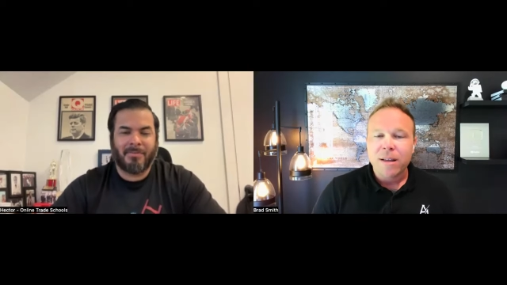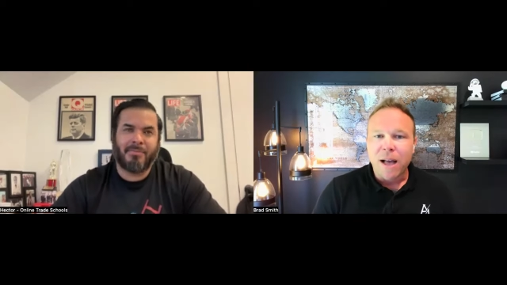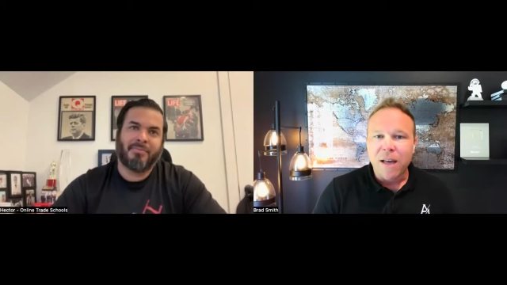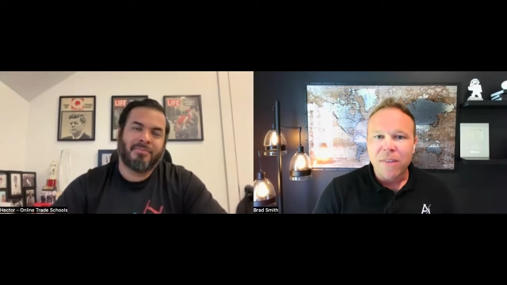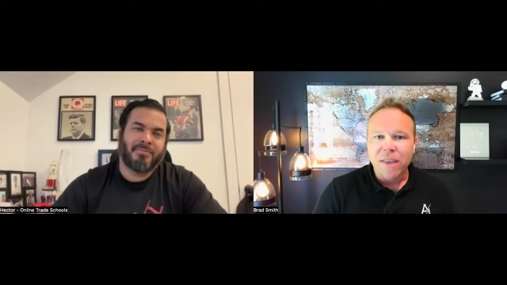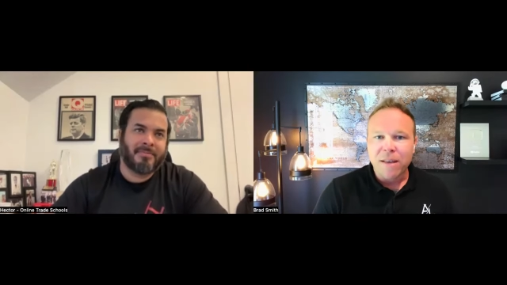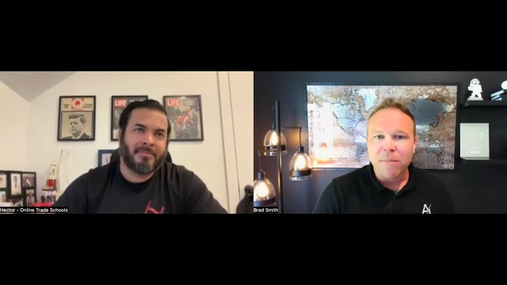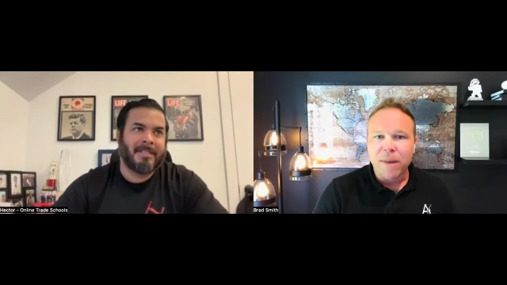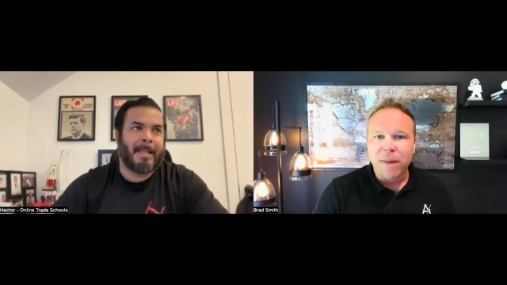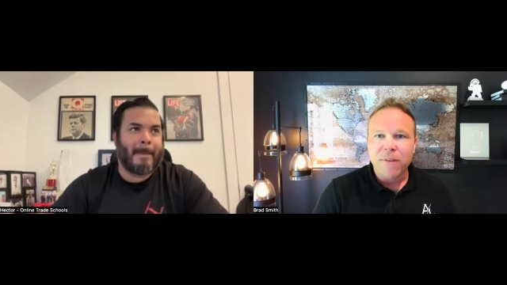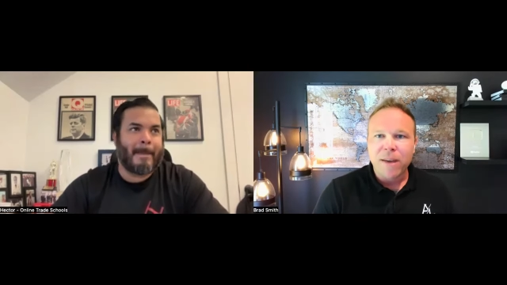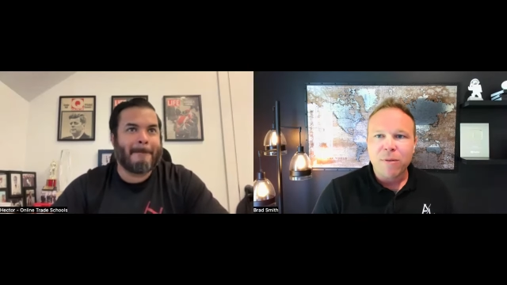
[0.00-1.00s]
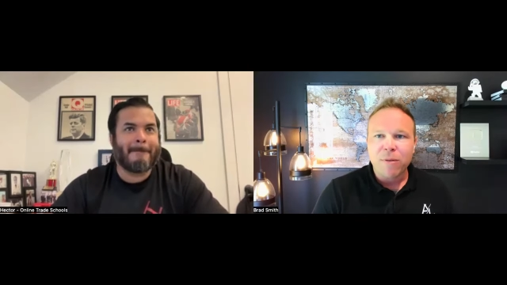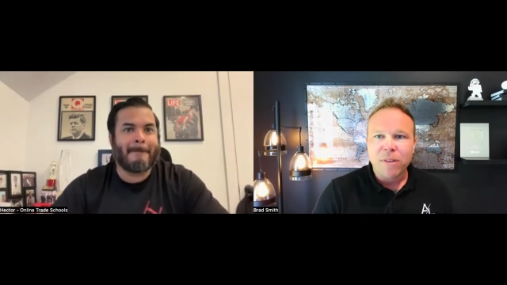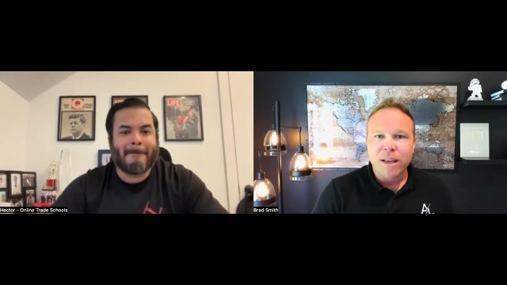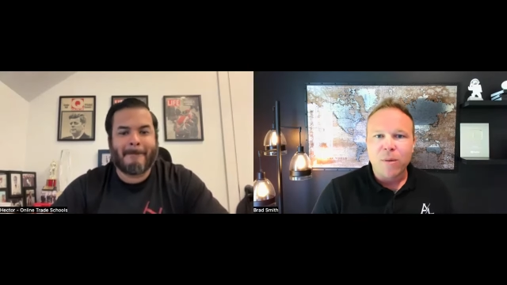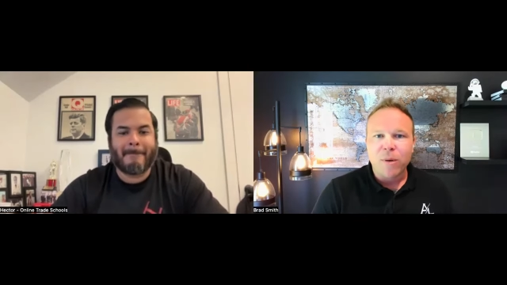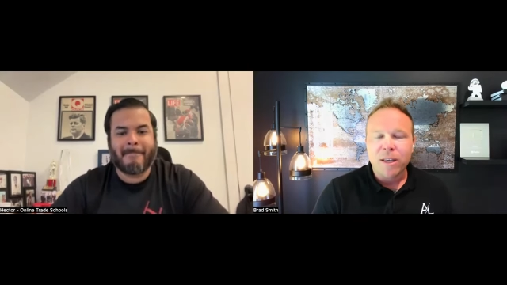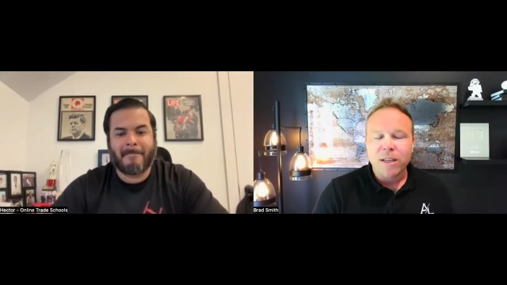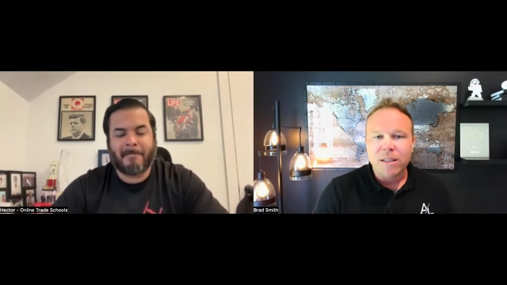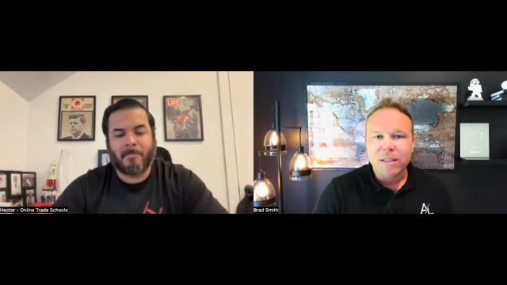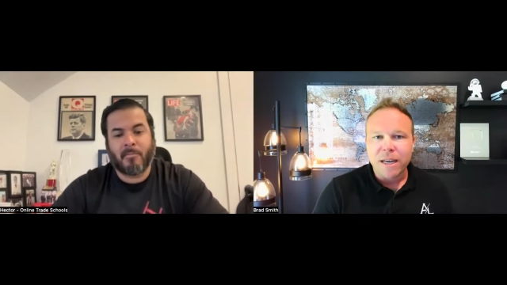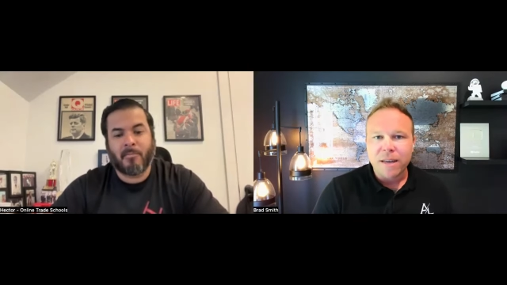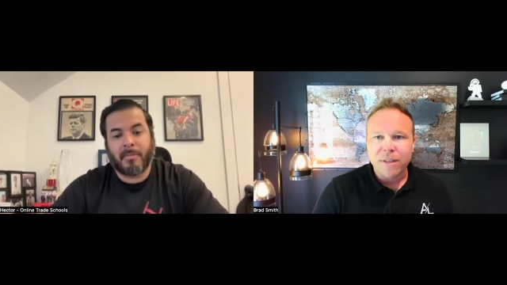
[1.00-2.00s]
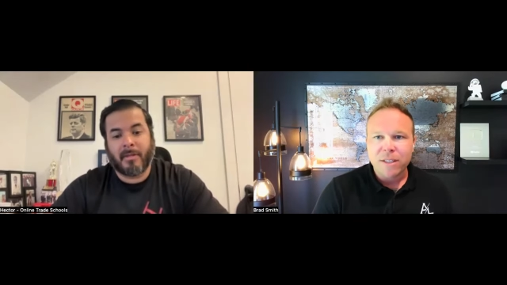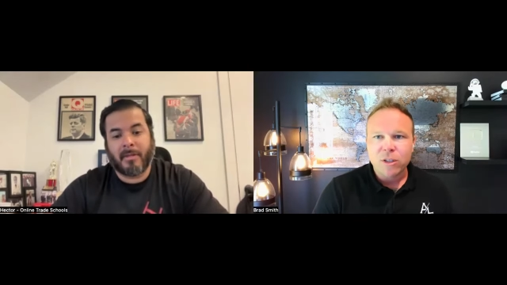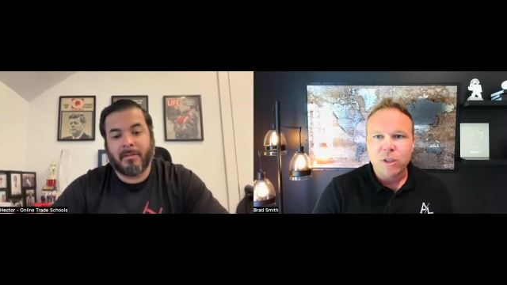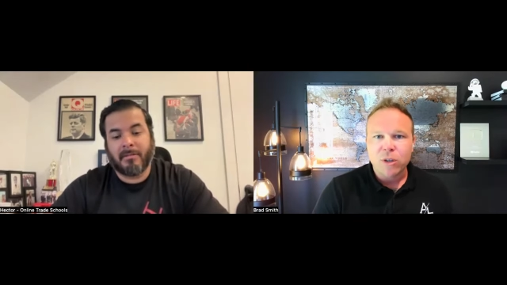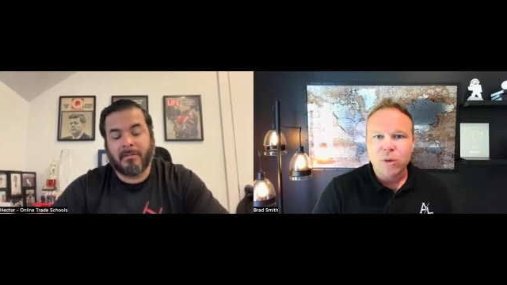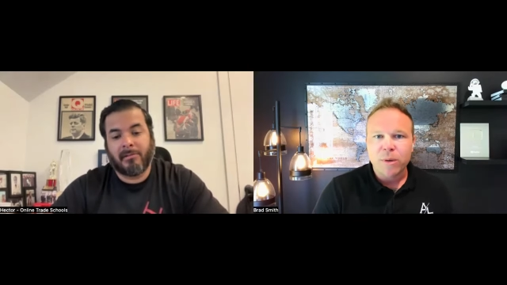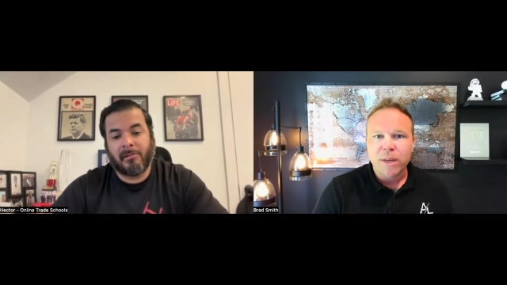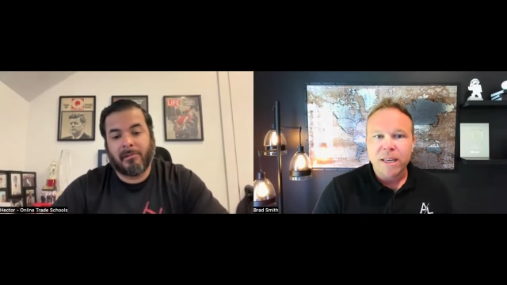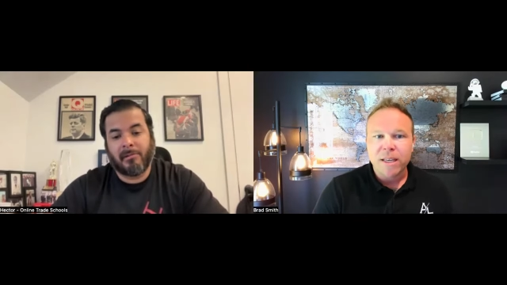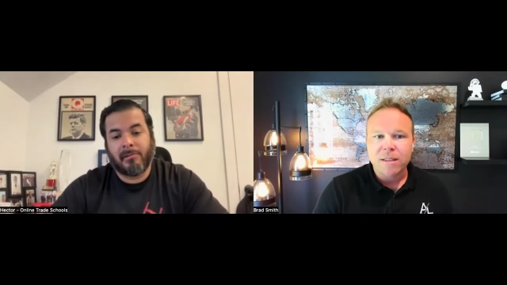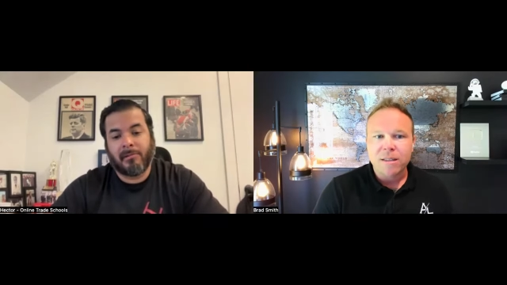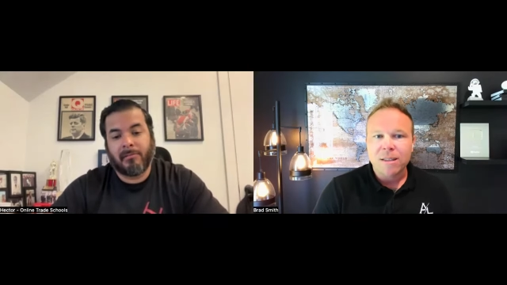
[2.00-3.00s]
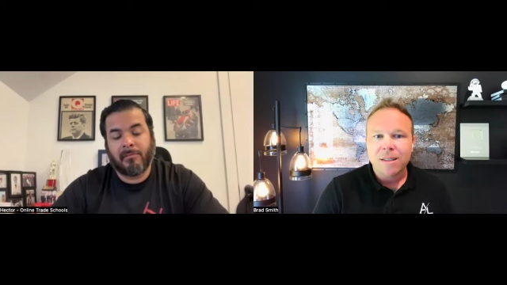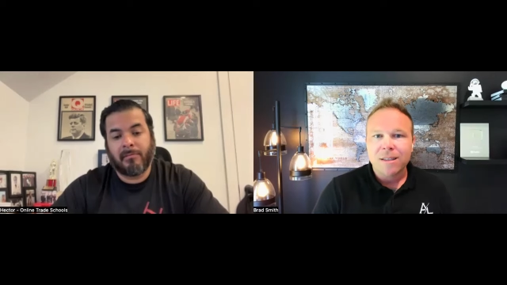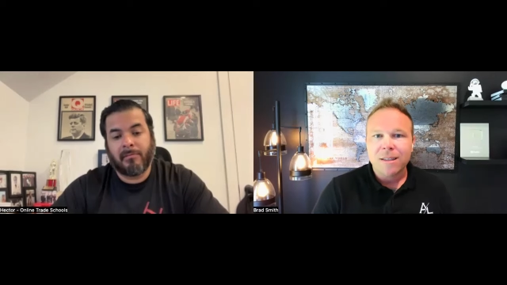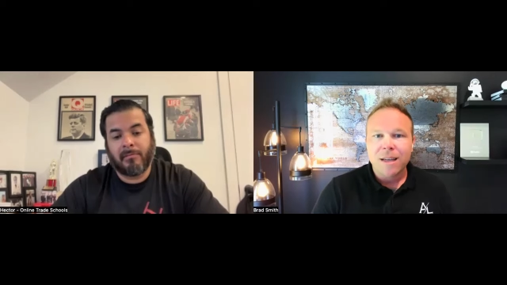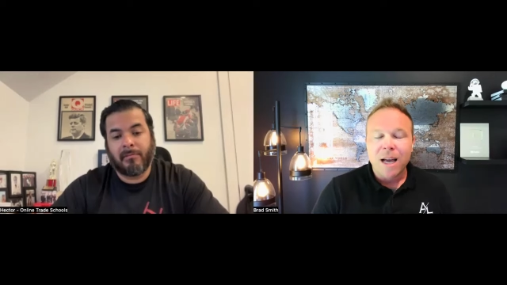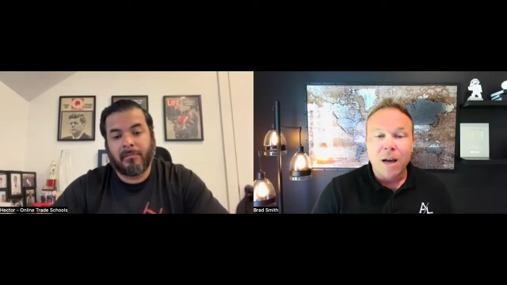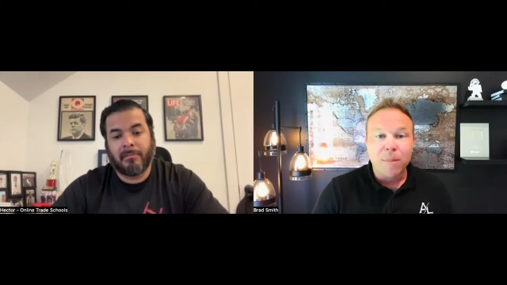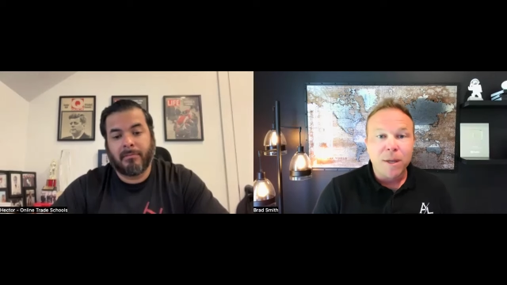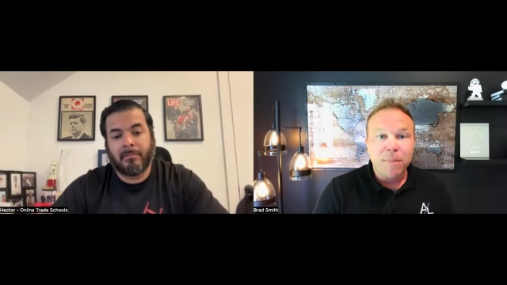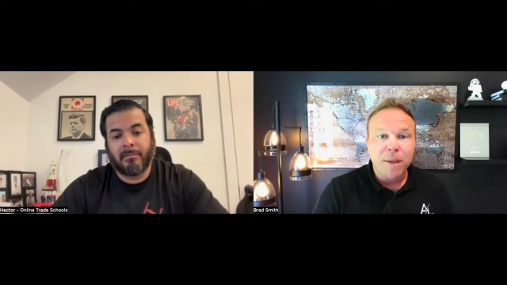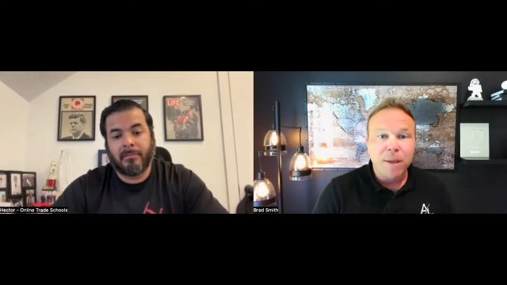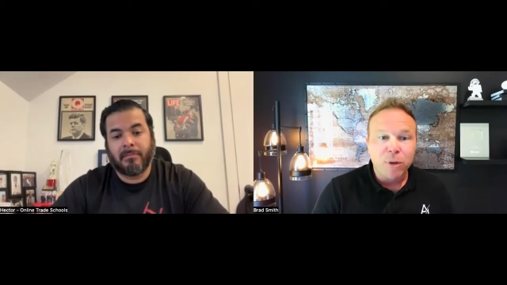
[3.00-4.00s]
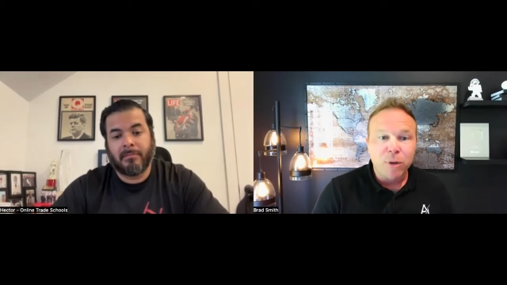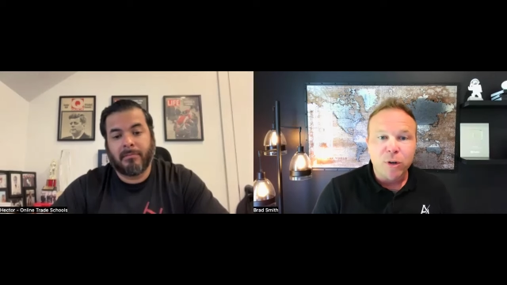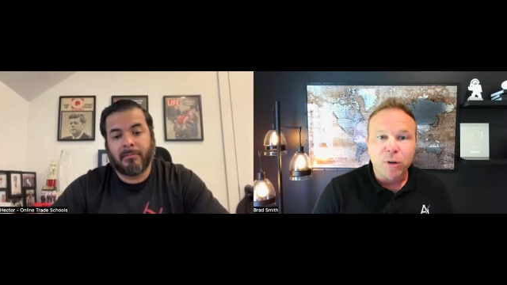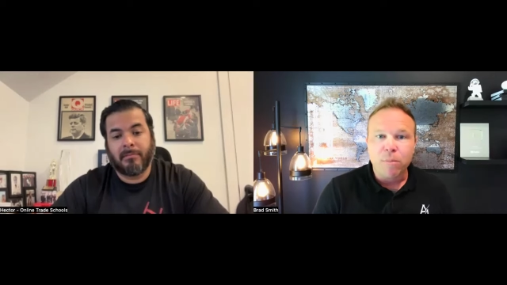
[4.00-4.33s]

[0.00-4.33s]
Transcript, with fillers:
Speaker 1: I think my favorite thing I want you to dive into is how many people you're